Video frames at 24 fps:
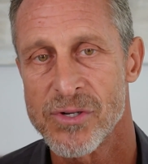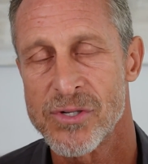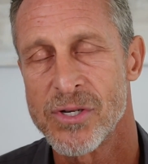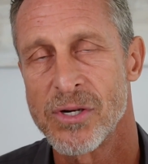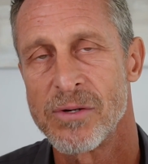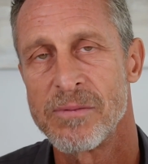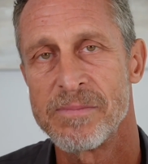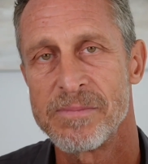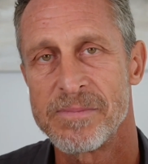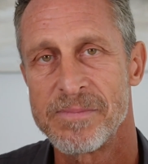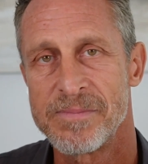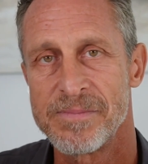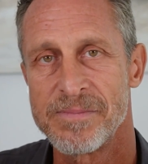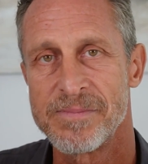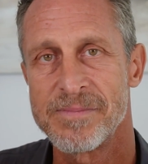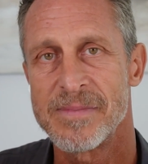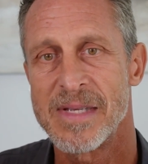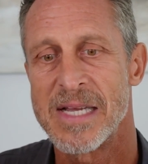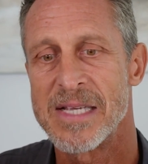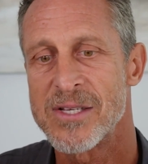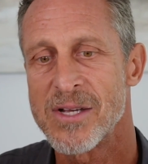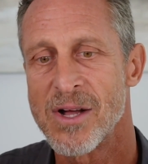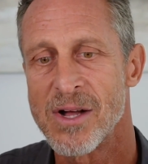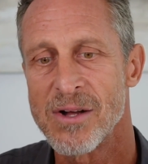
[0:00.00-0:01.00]
So
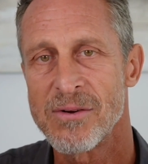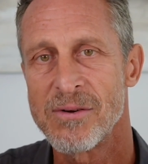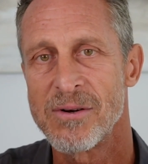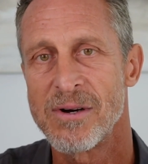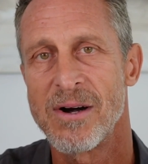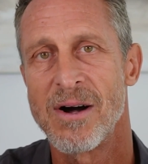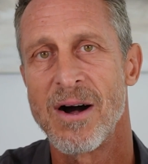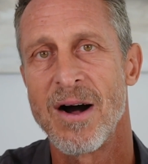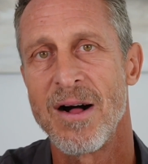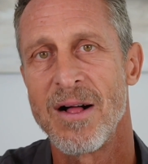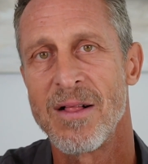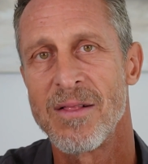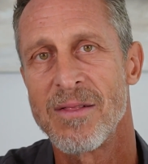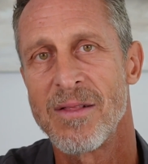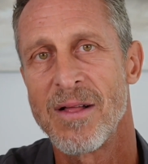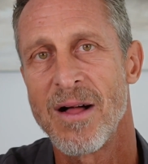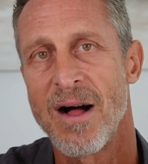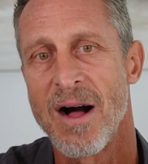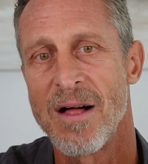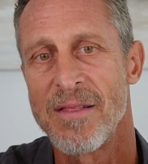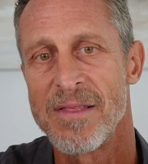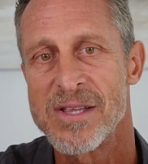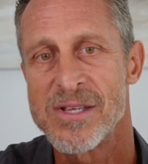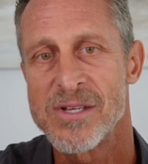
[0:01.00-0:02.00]
it's
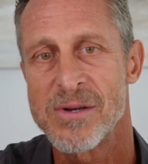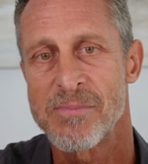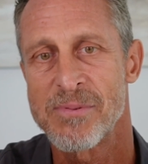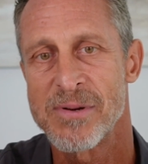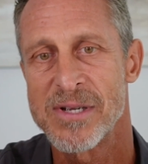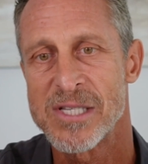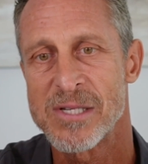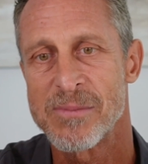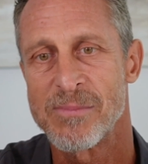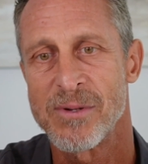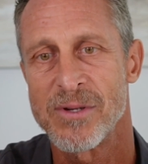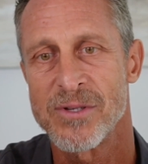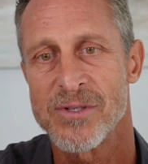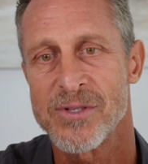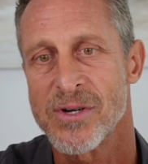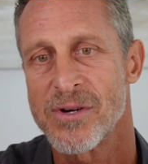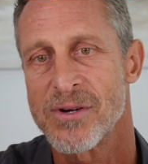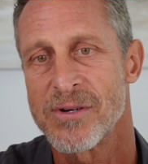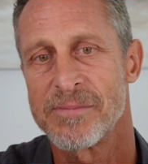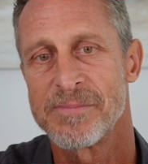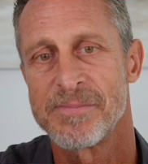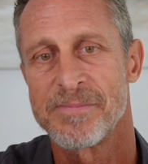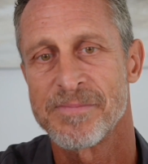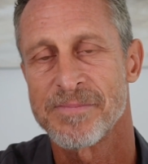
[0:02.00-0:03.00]
all these are principles
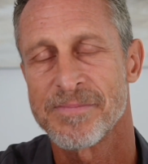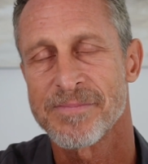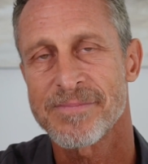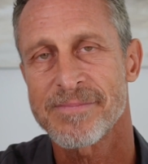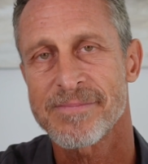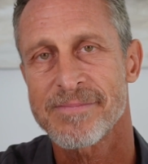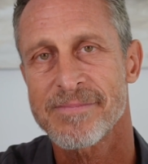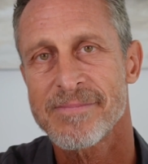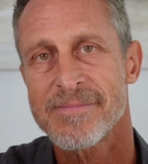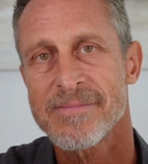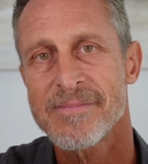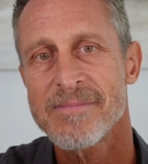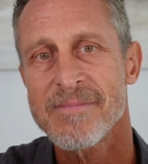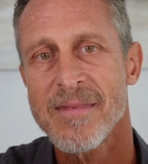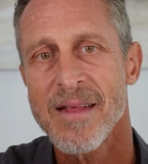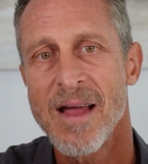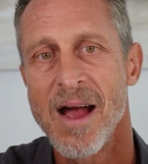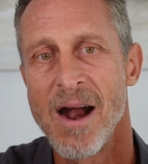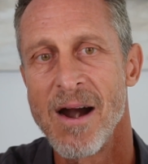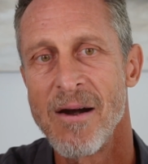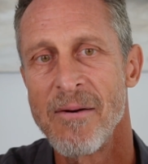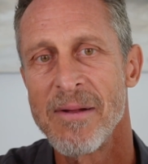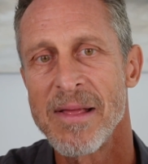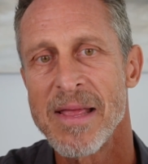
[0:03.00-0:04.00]
are
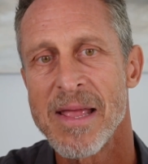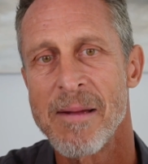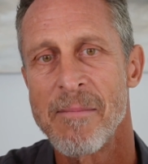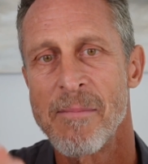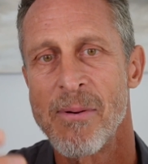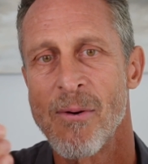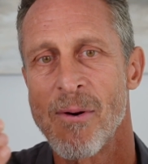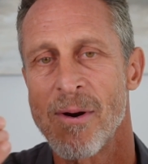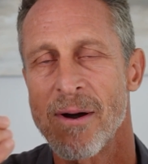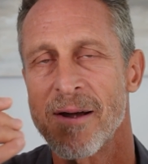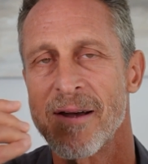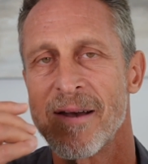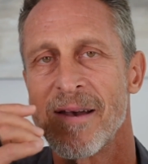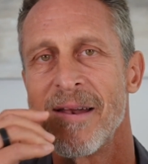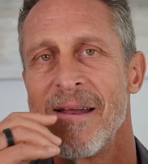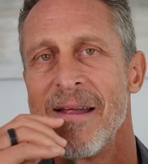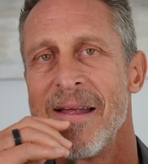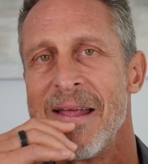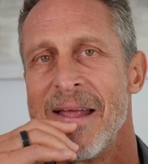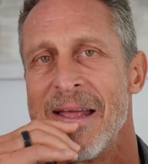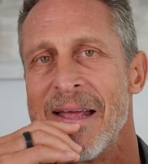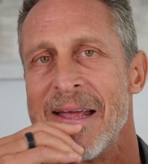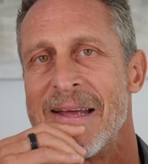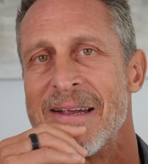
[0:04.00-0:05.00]
really important
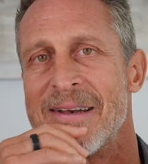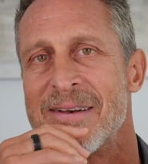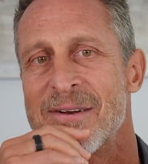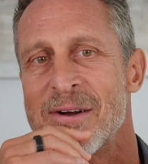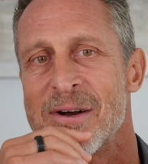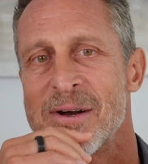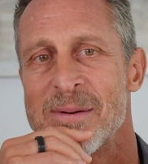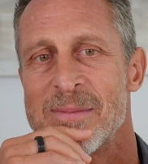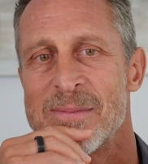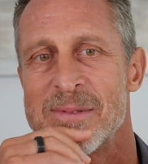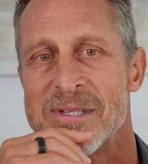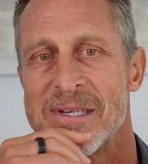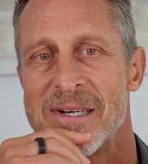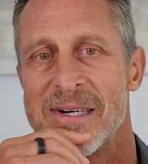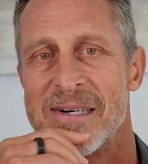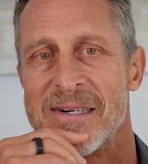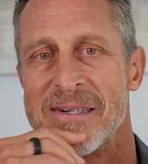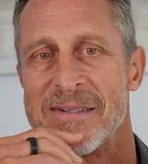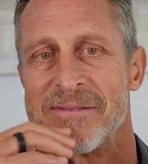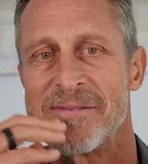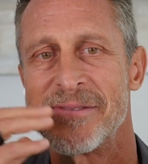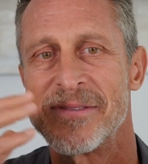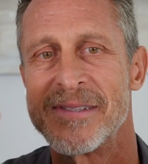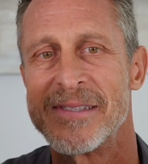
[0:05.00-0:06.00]
in terms
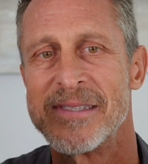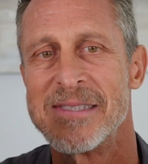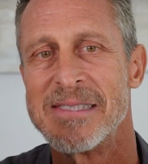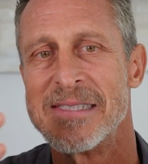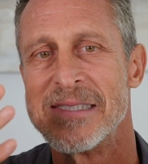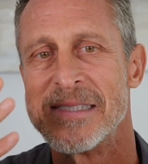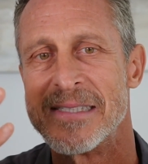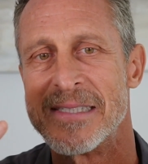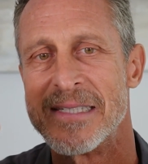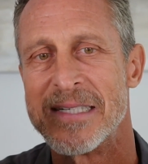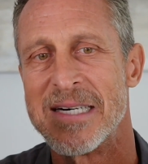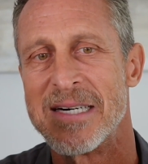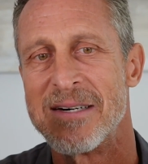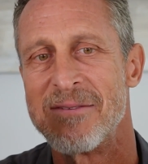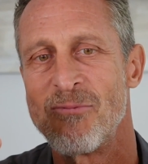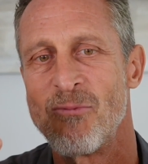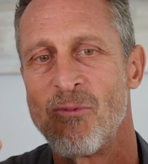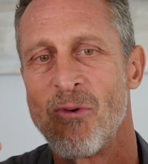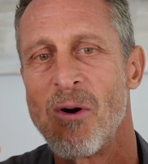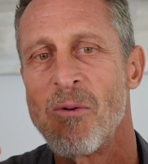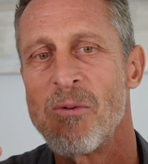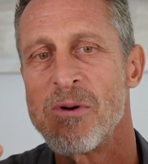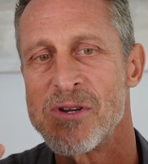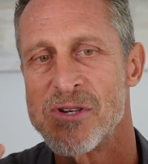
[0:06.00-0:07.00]
of
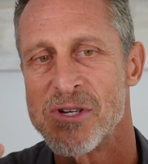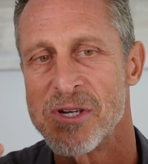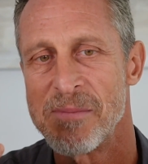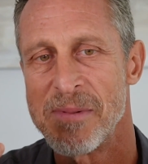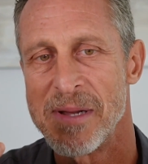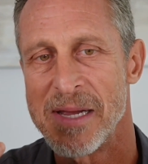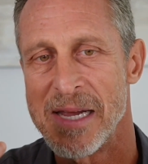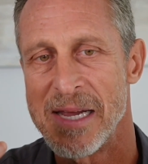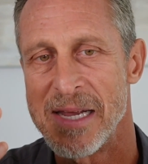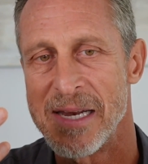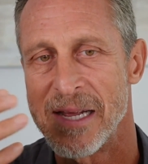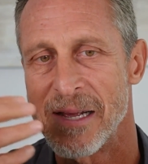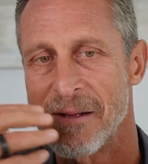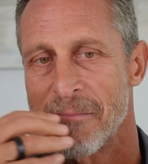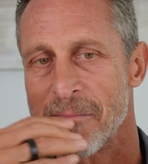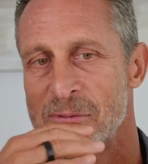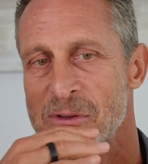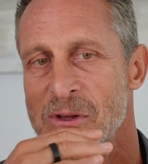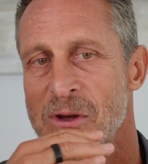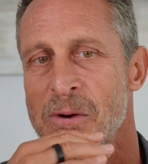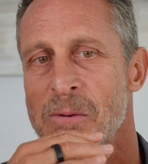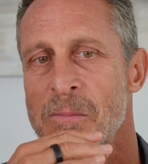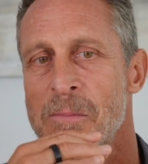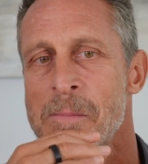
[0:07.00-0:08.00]
what we should be eating.
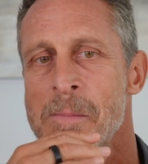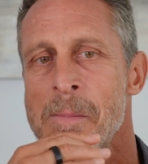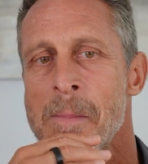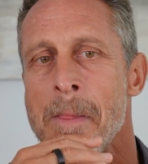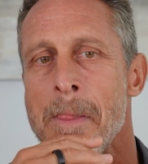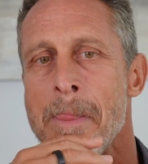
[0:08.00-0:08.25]
So